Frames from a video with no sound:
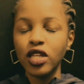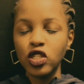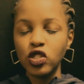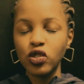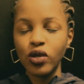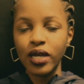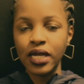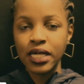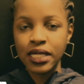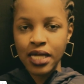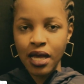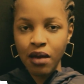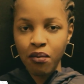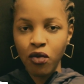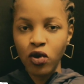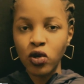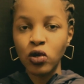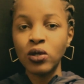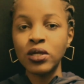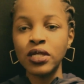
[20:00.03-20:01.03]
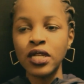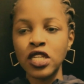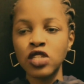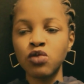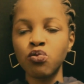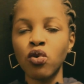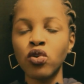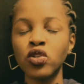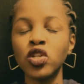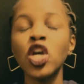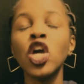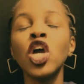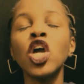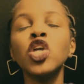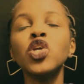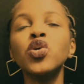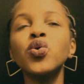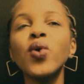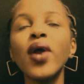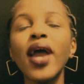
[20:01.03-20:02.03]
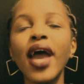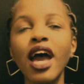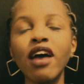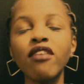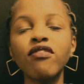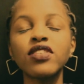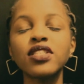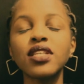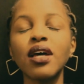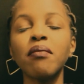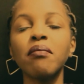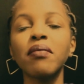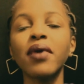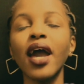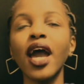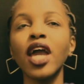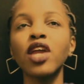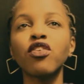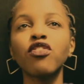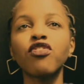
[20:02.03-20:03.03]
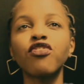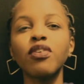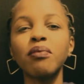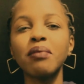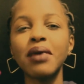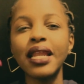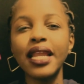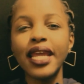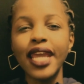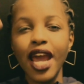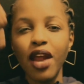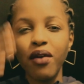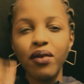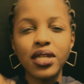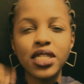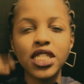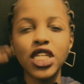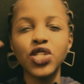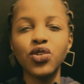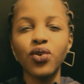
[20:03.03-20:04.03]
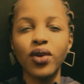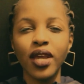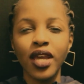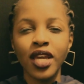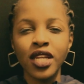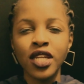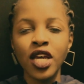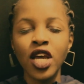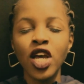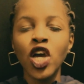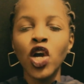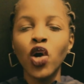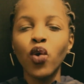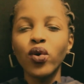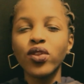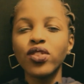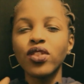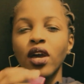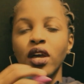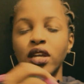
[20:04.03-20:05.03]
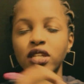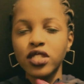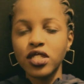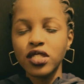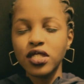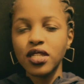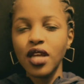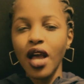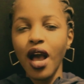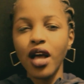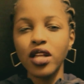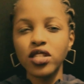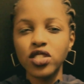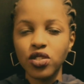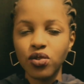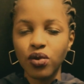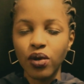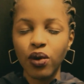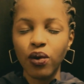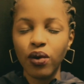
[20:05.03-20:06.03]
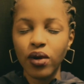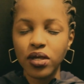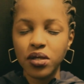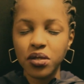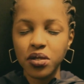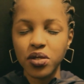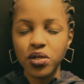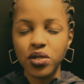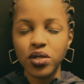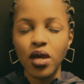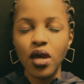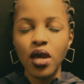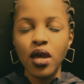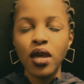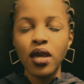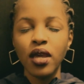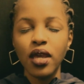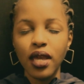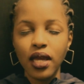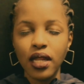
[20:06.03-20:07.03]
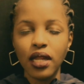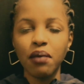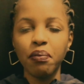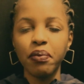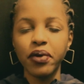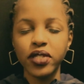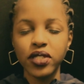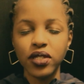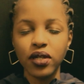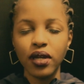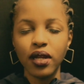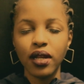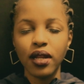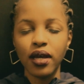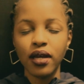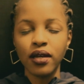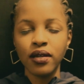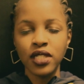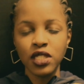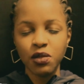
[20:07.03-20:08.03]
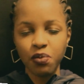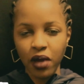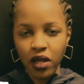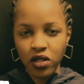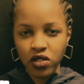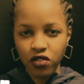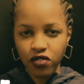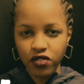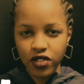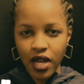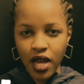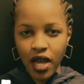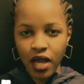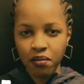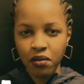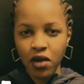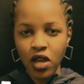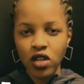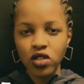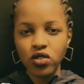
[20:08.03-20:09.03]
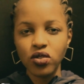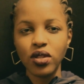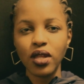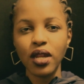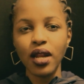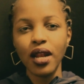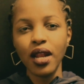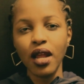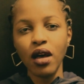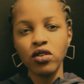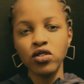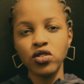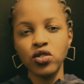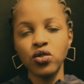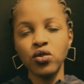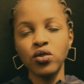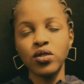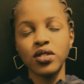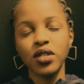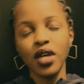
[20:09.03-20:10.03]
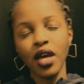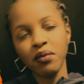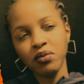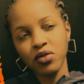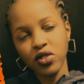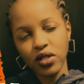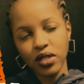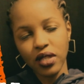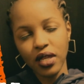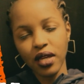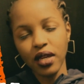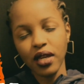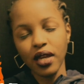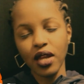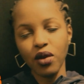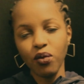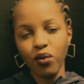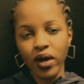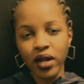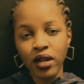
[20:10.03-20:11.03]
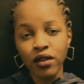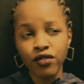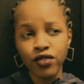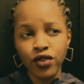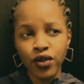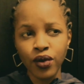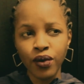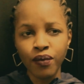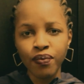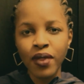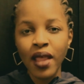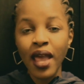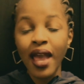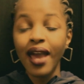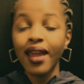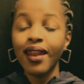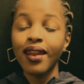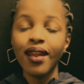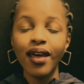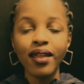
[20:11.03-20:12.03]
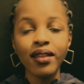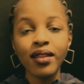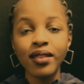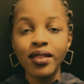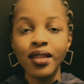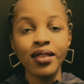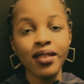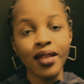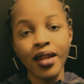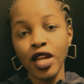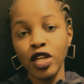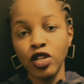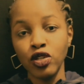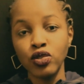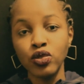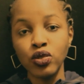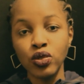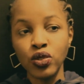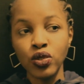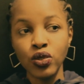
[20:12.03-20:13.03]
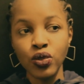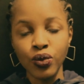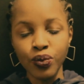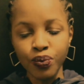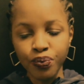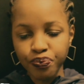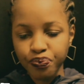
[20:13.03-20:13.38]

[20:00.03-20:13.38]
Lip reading: into exam mode or test mode, you have some kind of familiarity in your head with just answering questions in a particular space of time. So that allows you time to think and what have you. Another thing that I used to do,